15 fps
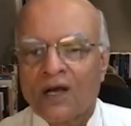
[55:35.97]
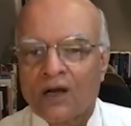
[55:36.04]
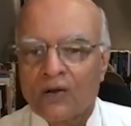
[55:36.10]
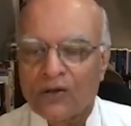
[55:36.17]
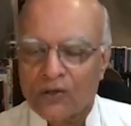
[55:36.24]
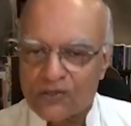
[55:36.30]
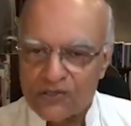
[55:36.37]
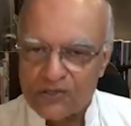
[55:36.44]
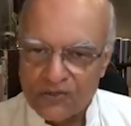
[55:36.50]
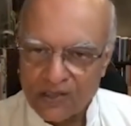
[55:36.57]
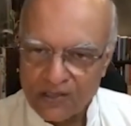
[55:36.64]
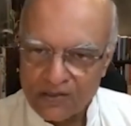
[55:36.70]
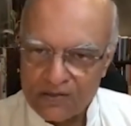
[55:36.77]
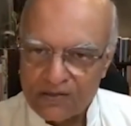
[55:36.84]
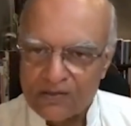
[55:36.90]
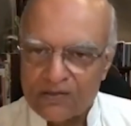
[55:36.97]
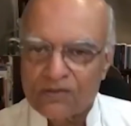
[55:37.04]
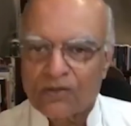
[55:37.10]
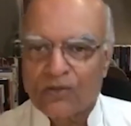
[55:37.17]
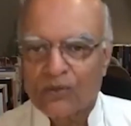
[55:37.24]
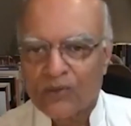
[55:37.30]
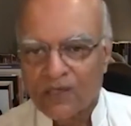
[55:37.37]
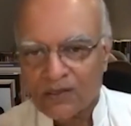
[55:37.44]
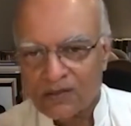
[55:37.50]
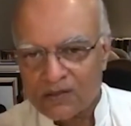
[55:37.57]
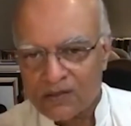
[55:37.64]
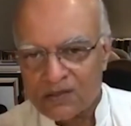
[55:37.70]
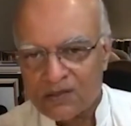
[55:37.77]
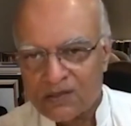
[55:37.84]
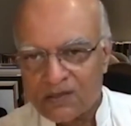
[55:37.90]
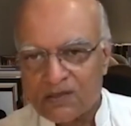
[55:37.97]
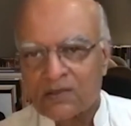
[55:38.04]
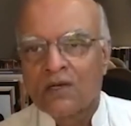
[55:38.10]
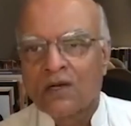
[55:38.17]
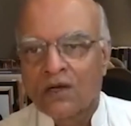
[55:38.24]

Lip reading: your strengths, your weaknesses,